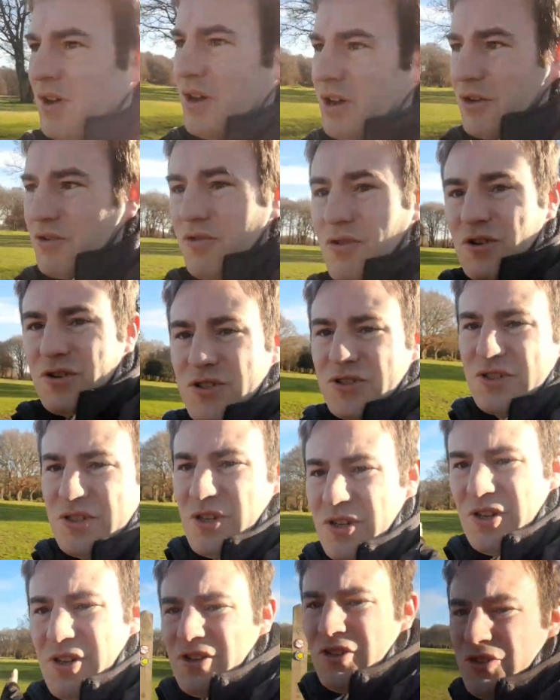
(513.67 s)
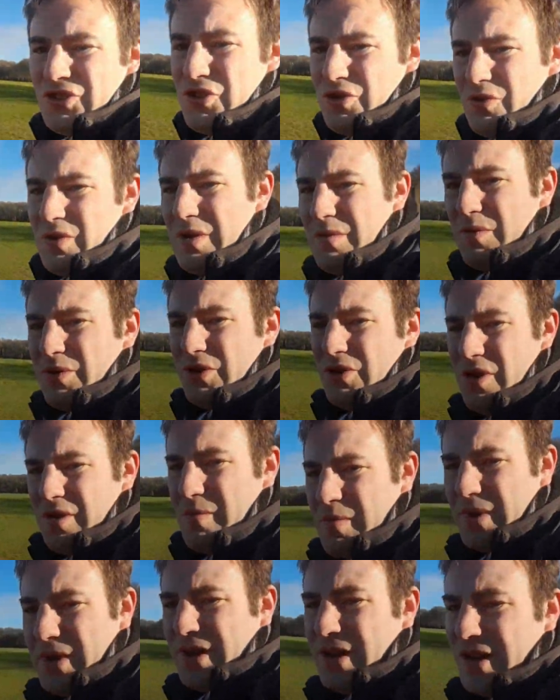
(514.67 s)
across Chorleywood
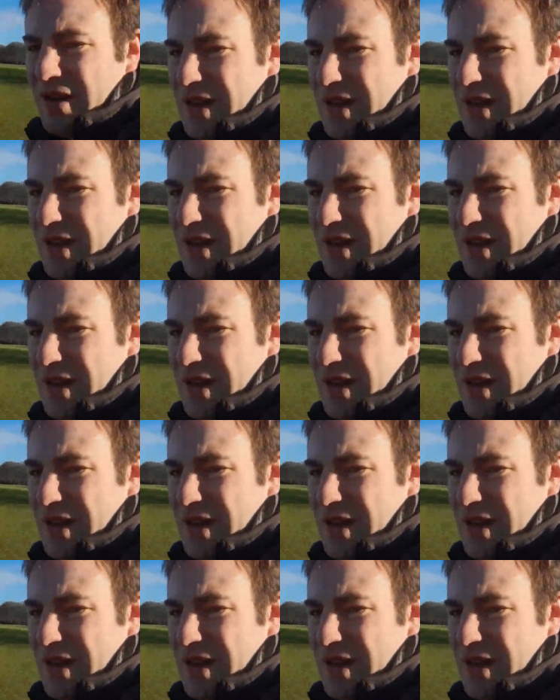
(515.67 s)
Common.